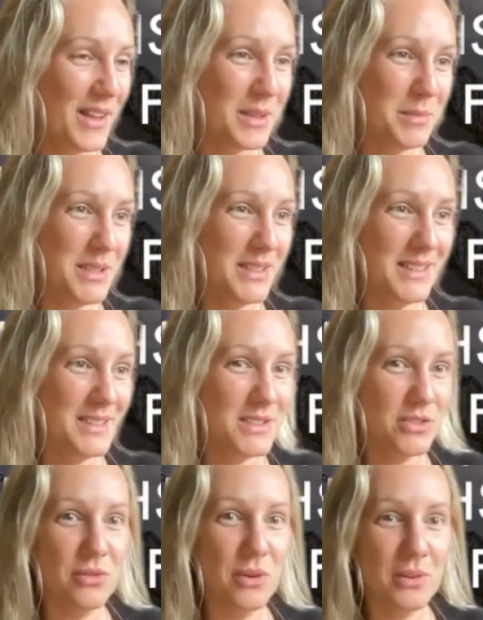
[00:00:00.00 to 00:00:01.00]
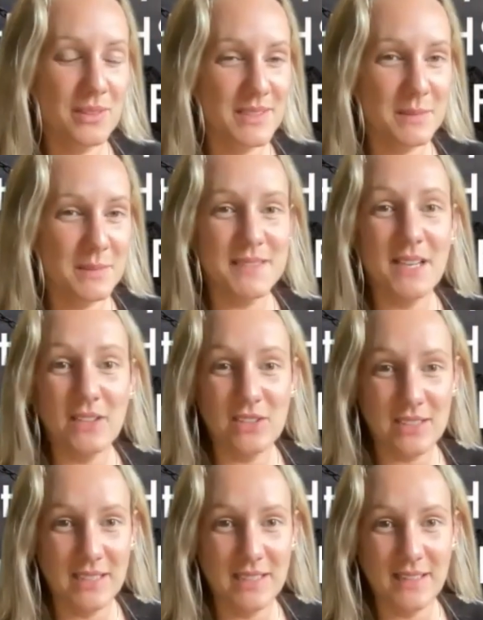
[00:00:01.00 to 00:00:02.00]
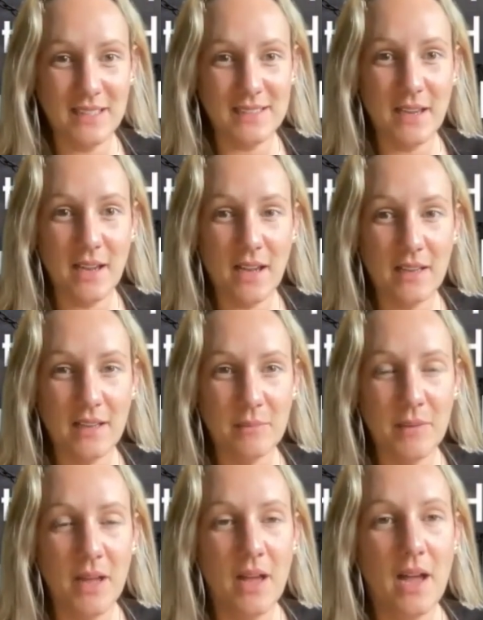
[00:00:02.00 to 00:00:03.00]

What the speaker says: community has grown substantially in that time.